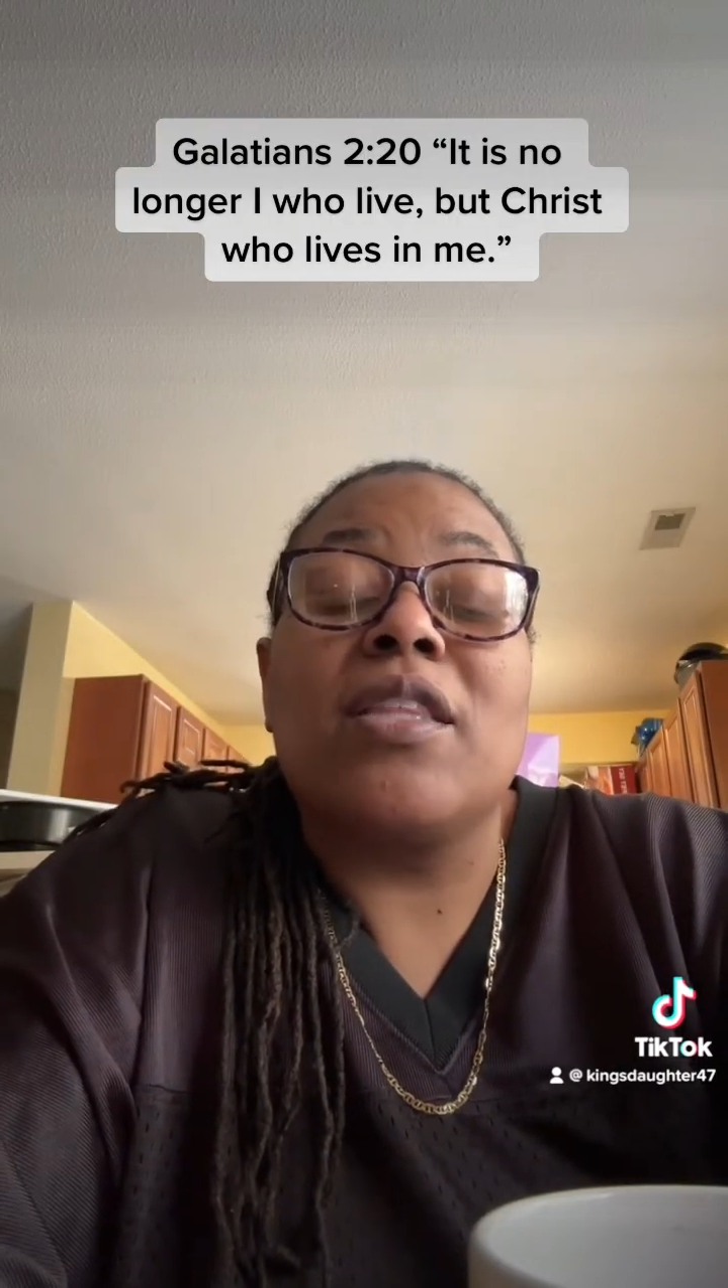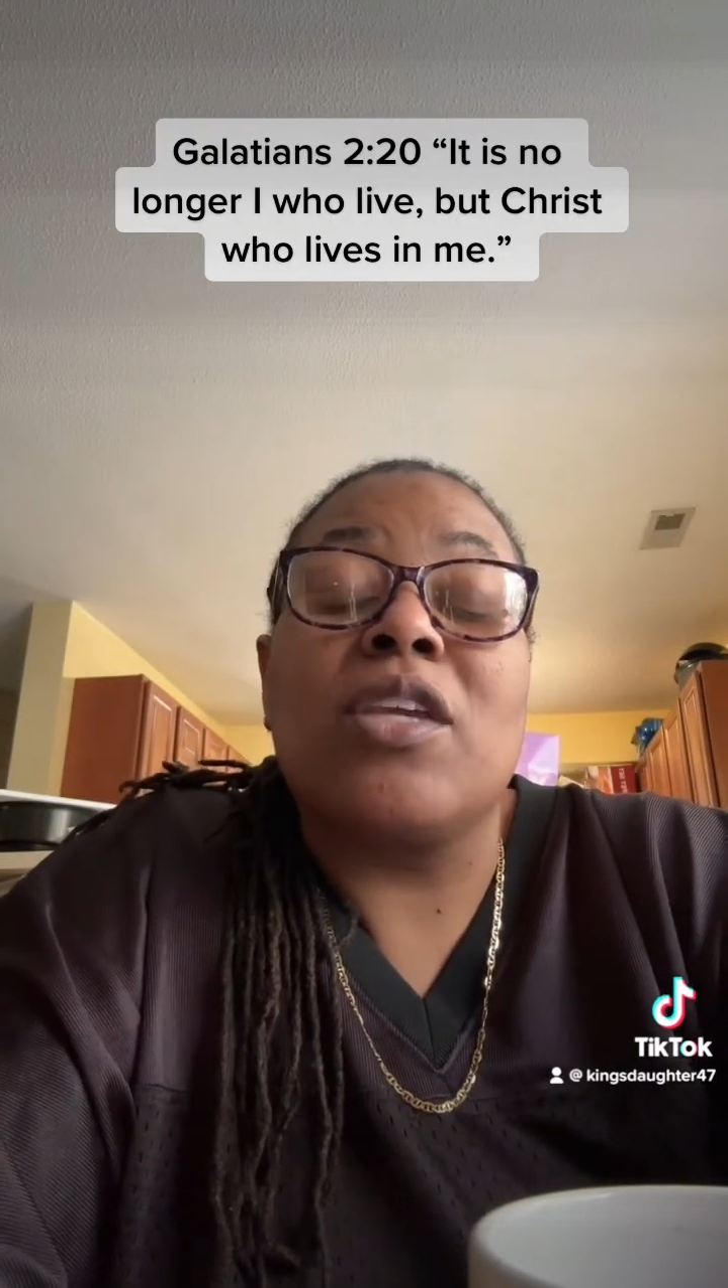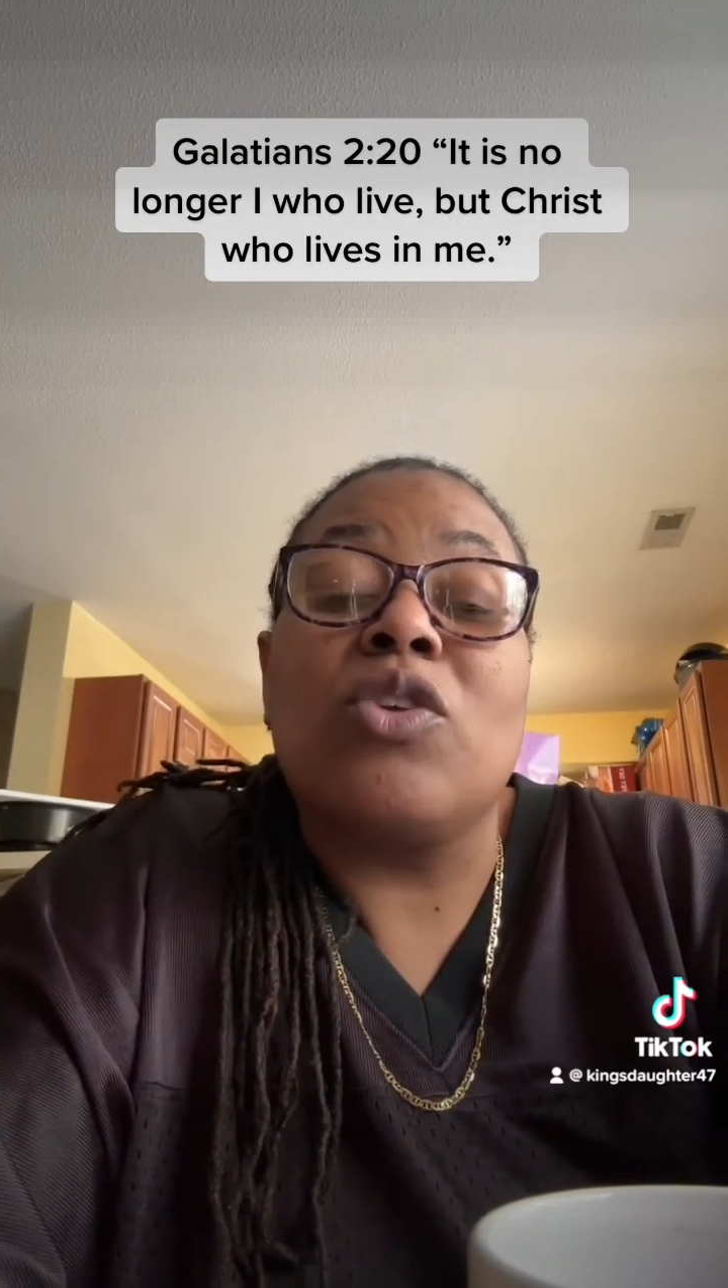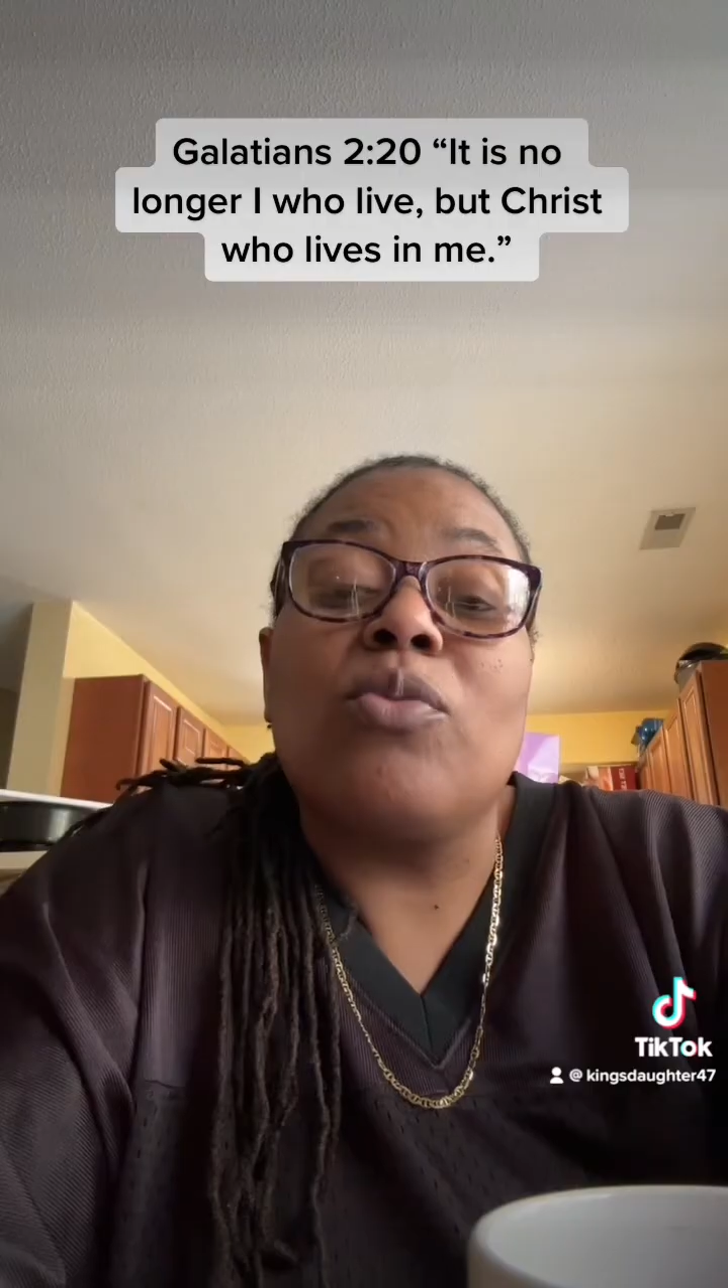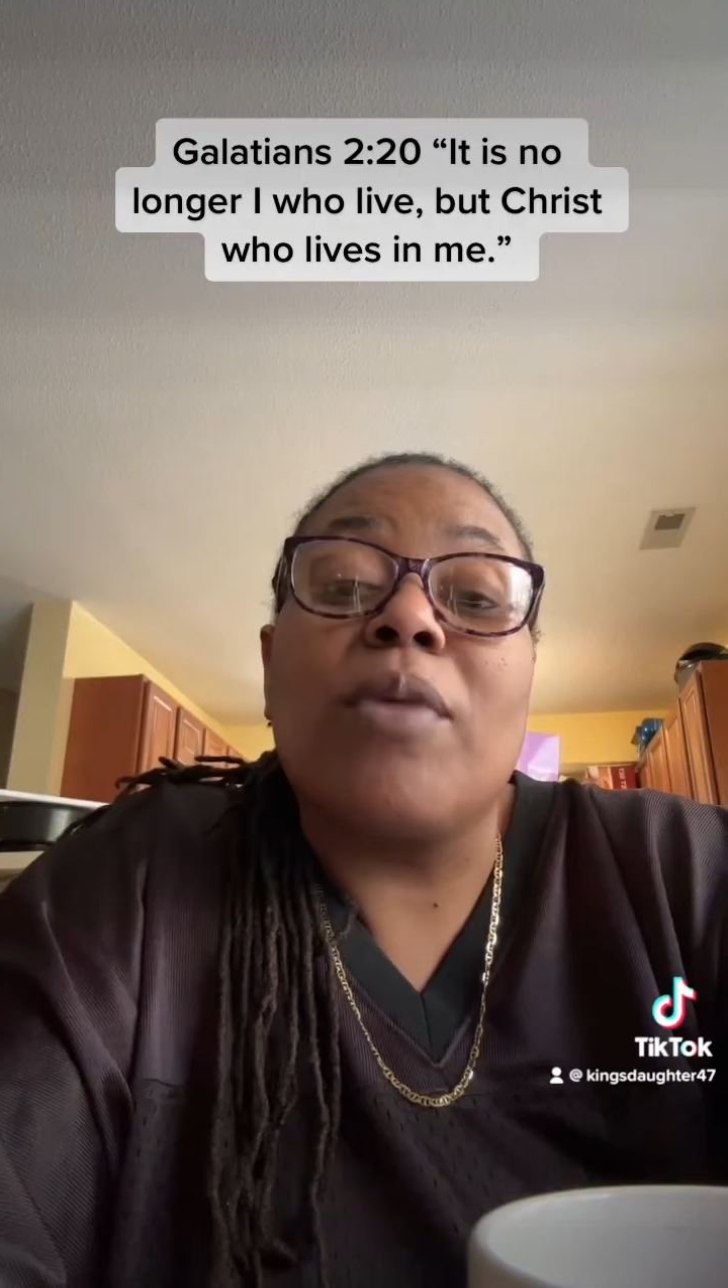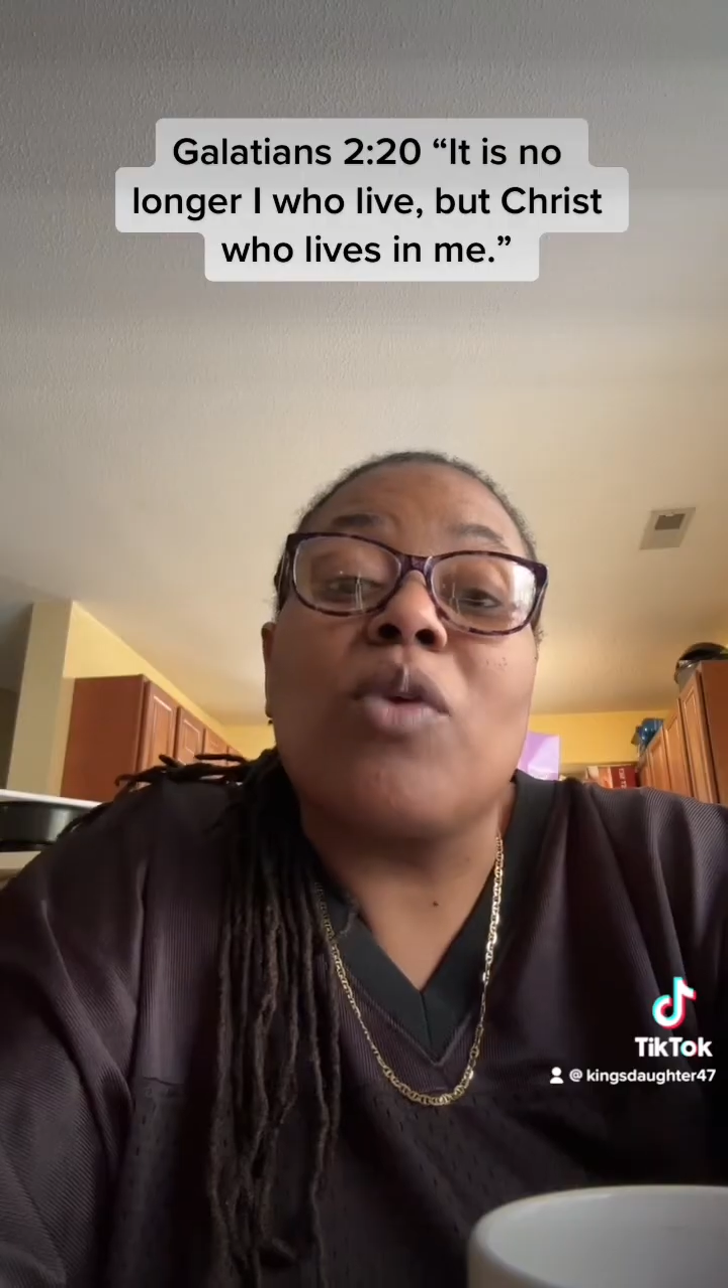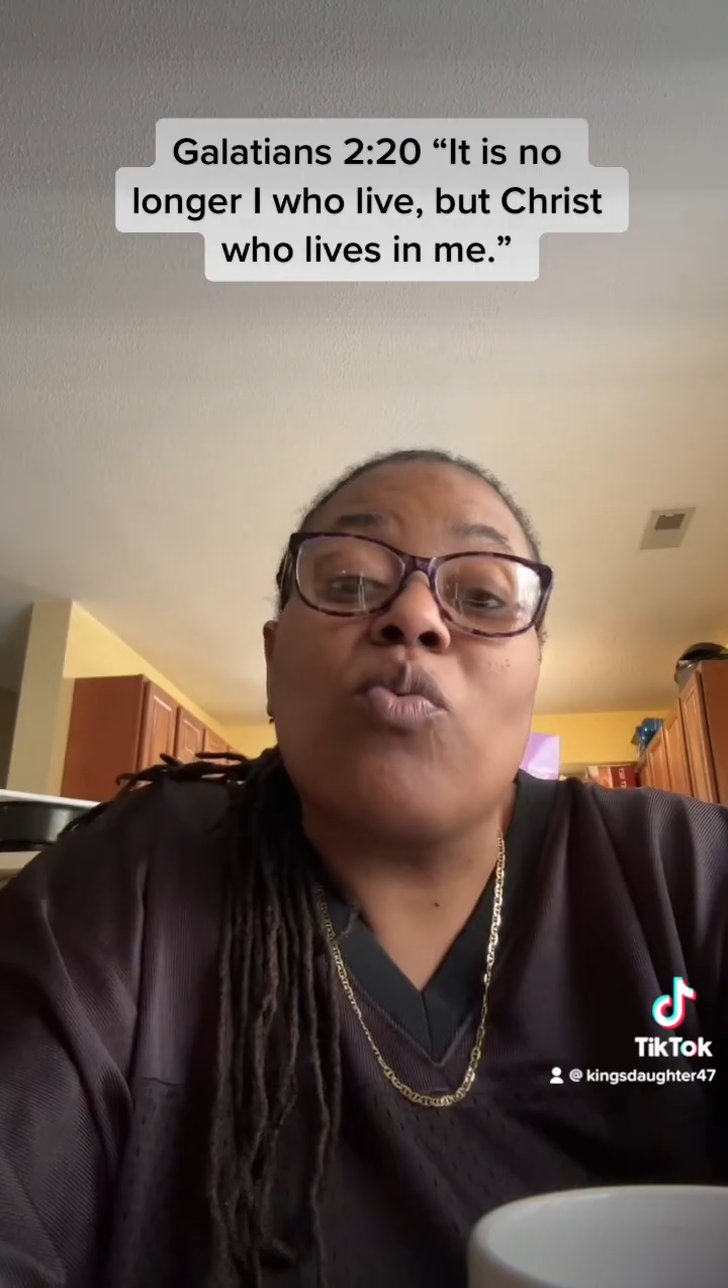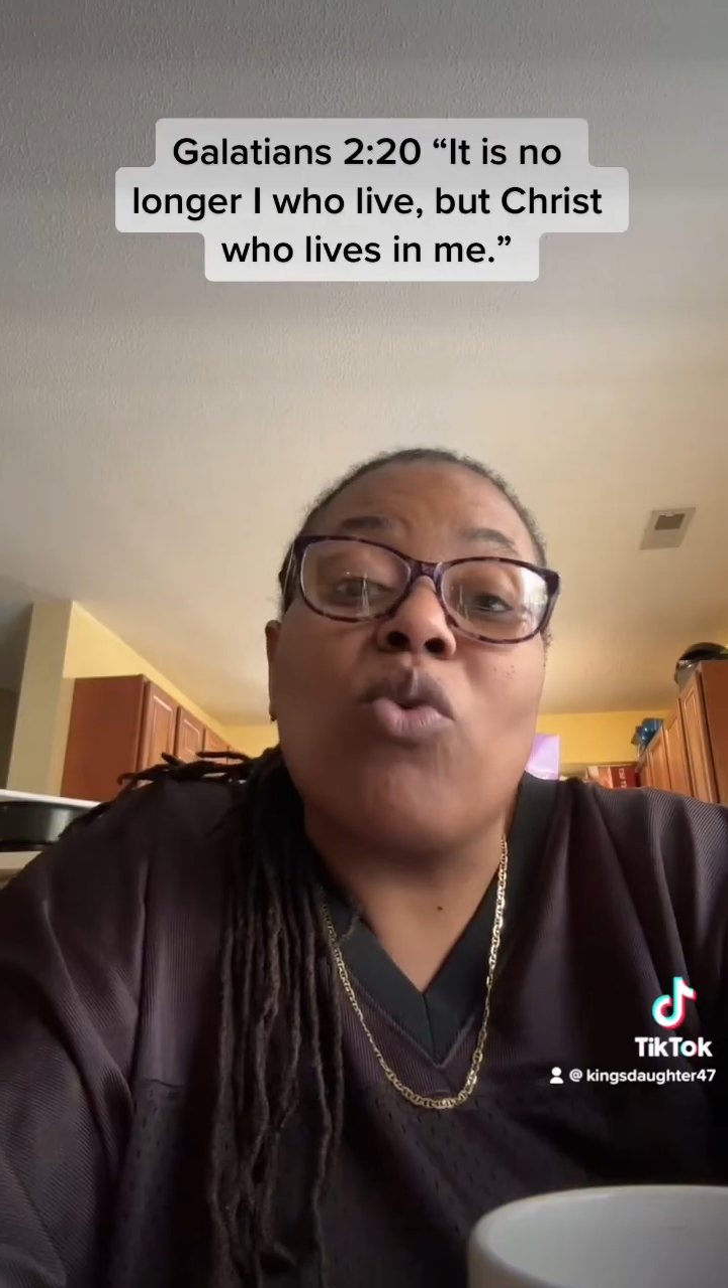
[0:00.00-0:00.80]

then you may